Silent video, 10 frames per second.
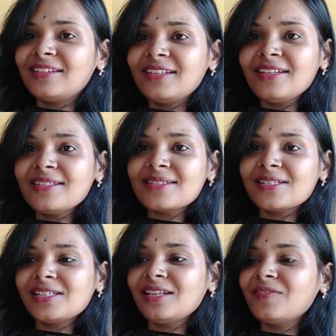things.
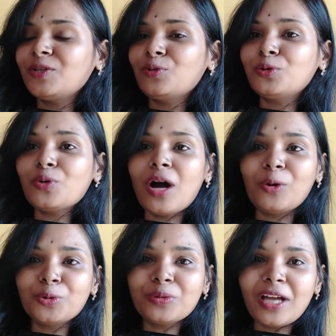She even don't know
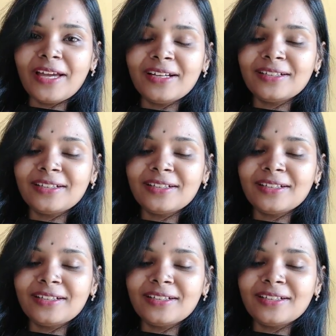how to tie